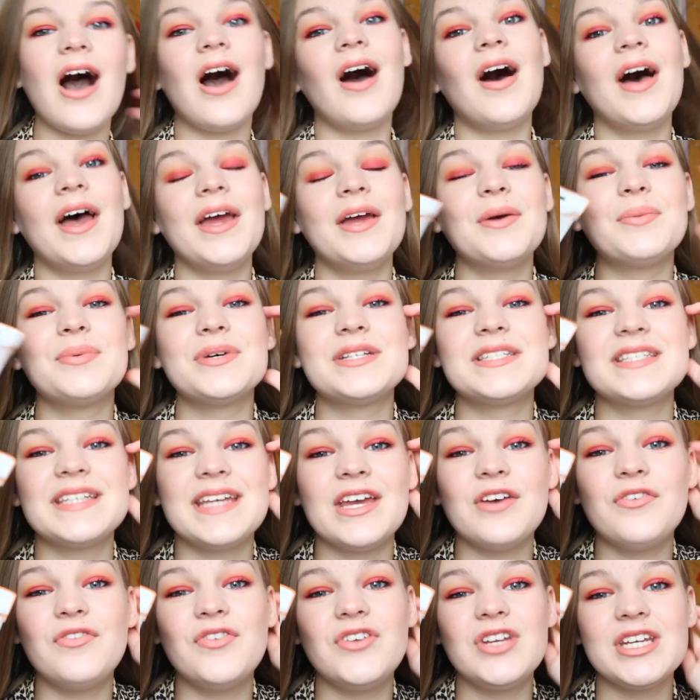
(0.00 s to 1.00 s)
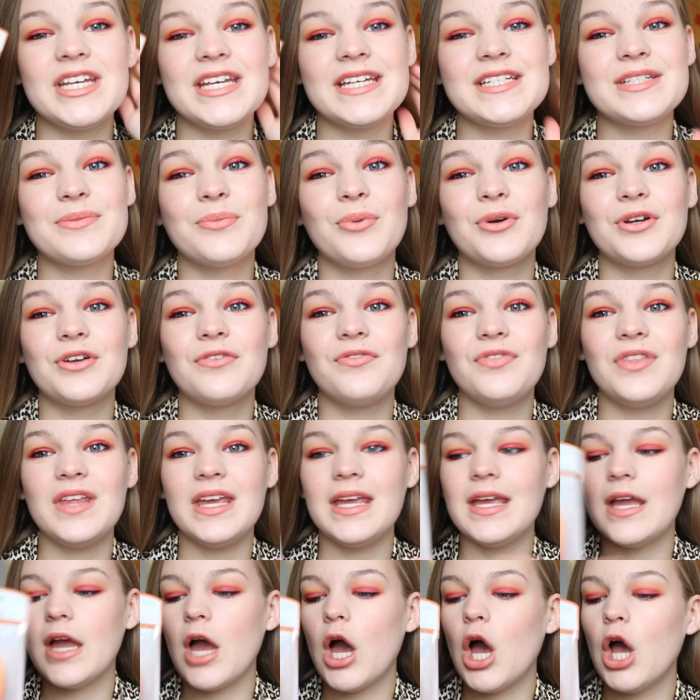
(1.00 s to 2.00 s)
I was gifted one of
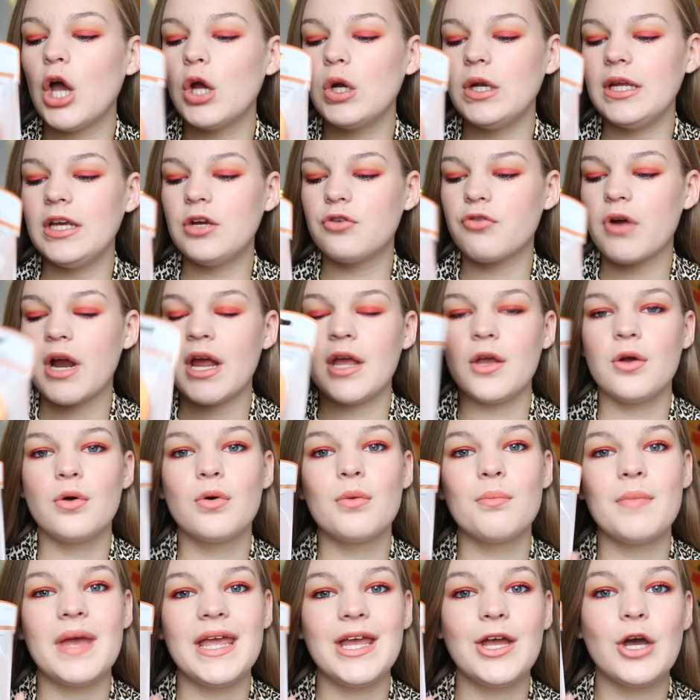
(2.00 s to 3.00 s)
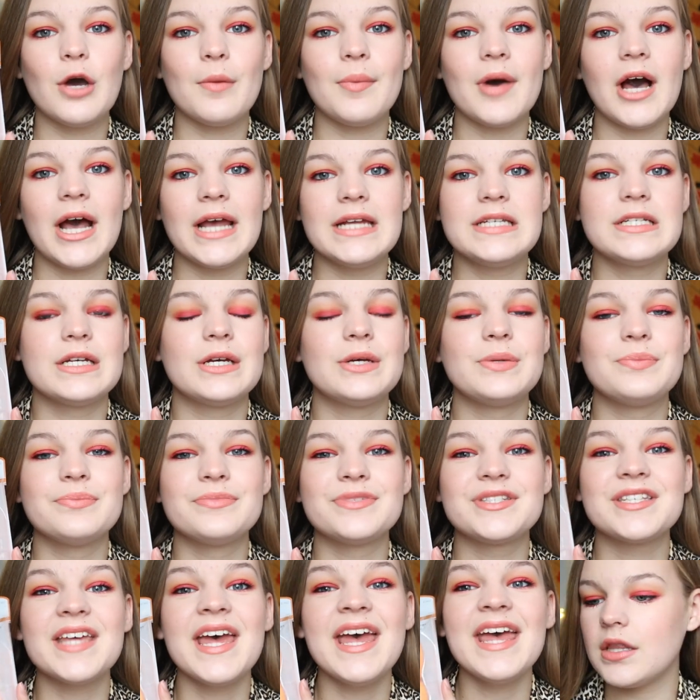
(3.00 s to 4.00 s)
the Holy Grail makeup
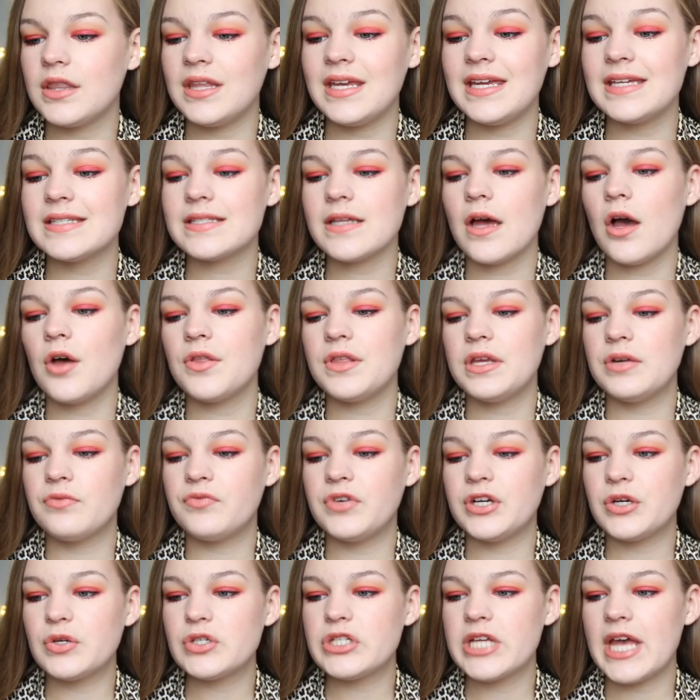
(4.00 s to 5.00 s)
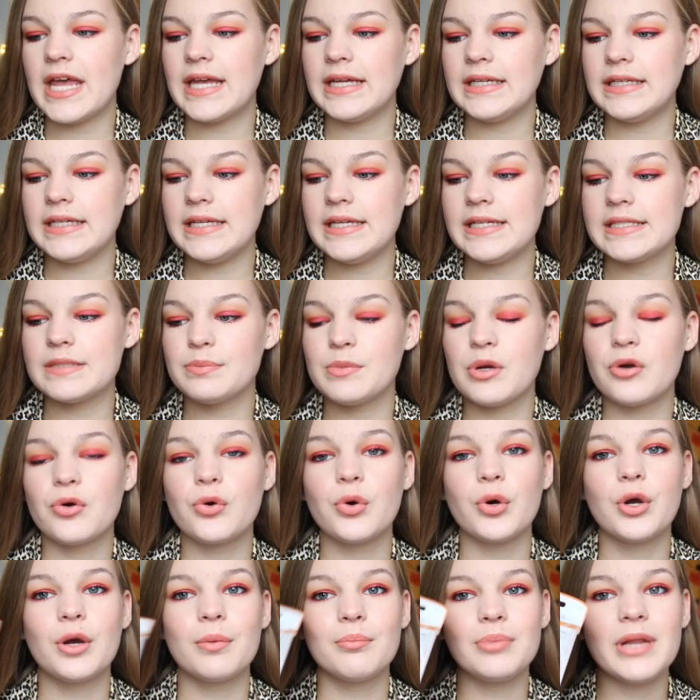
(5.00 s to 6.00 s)
items. These are the Real Techniques
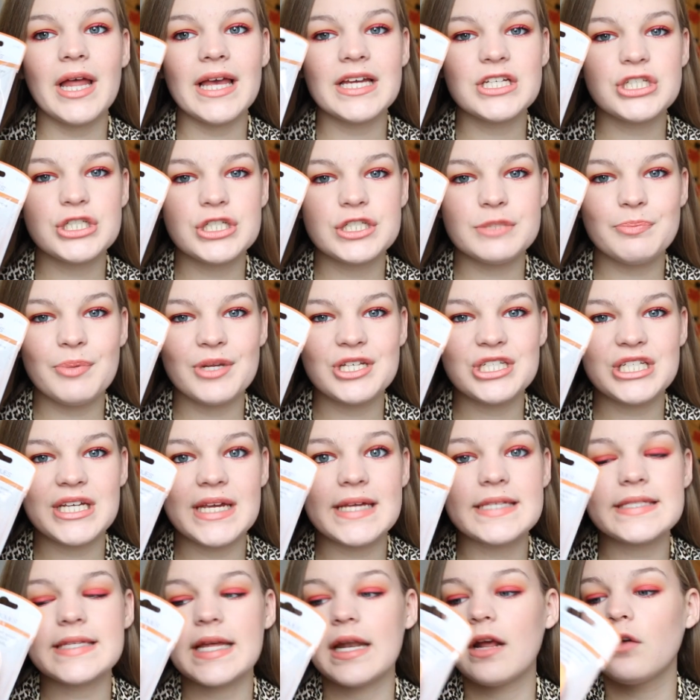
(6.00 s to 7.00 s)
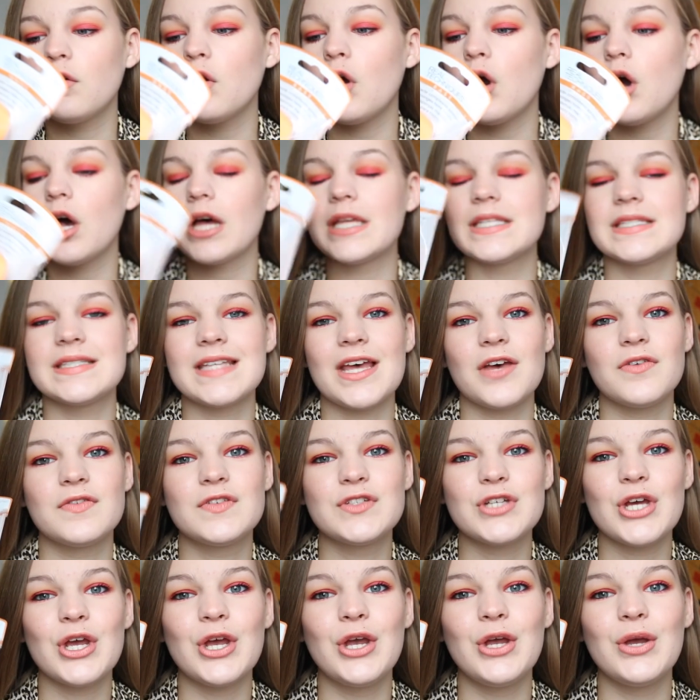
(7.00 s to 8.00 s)
Miracle Complexion Sponges. I got a set
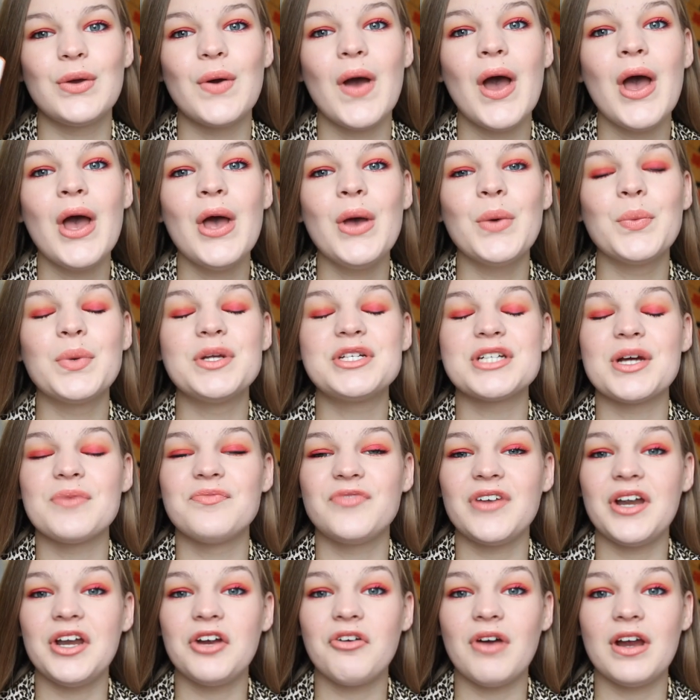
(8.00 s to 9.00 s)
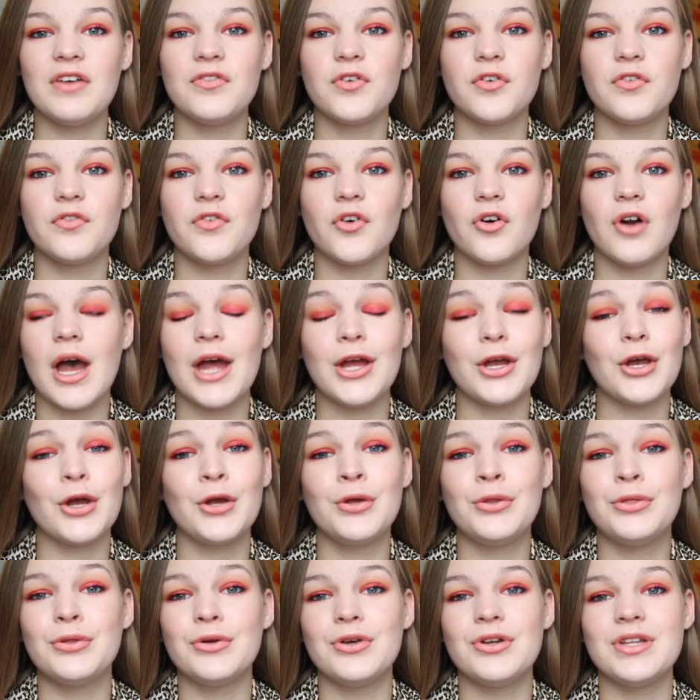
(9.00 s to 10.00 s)
of two, which I'm very grateful for. I
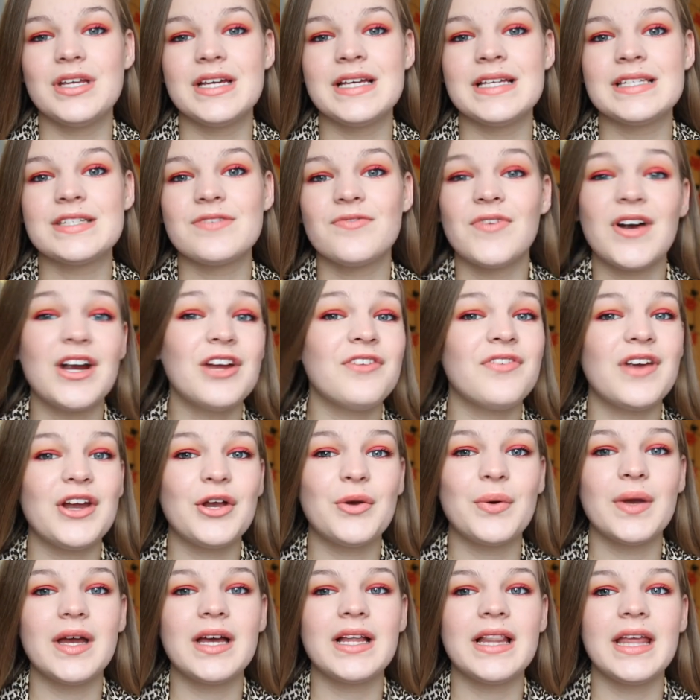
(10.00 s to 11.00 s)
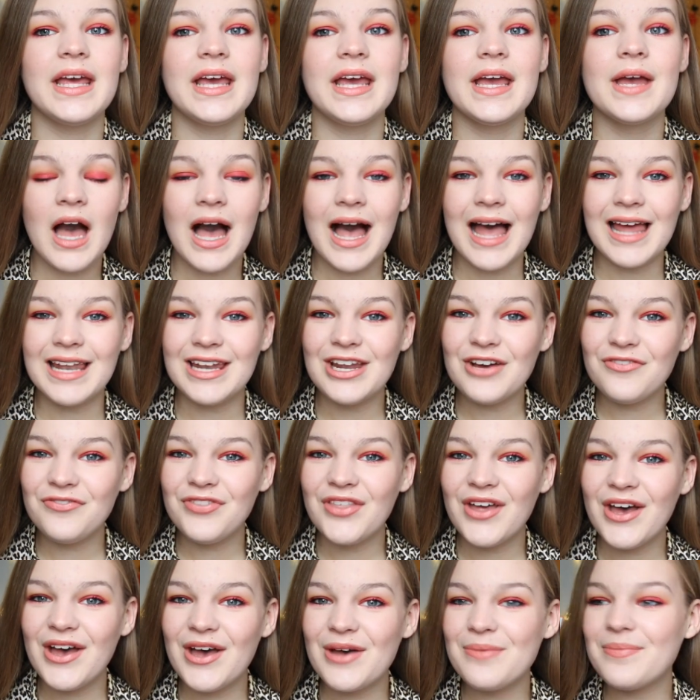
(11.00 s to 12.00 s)
go through these very quickly. I love
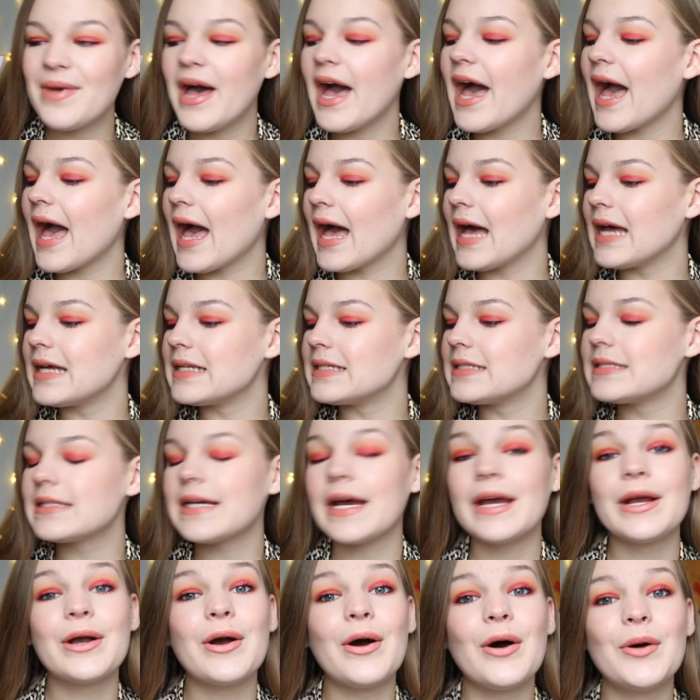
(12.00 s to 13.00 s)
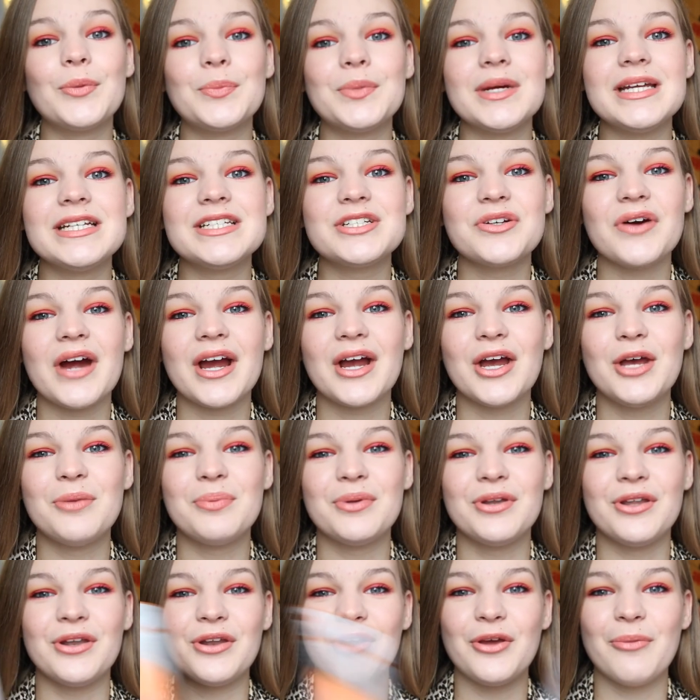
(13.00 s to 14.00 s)
them and I can't wait to crack
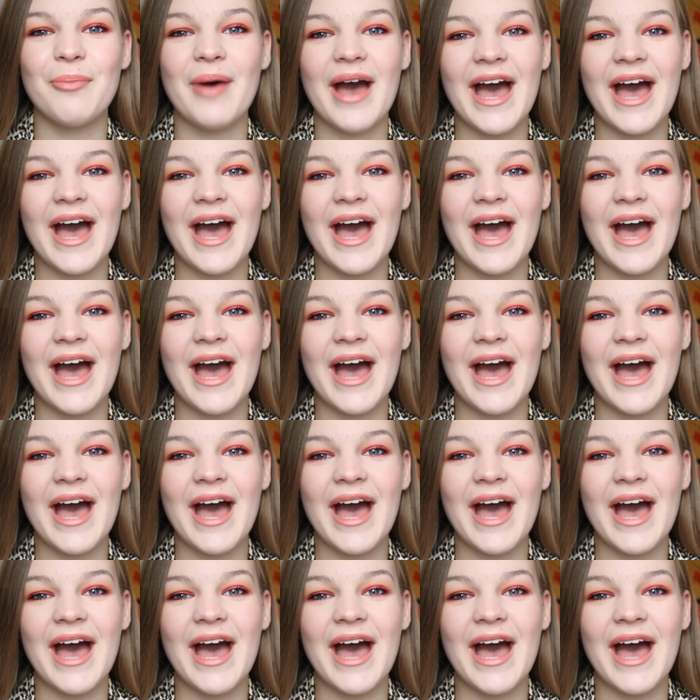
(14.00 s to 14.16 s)
open a new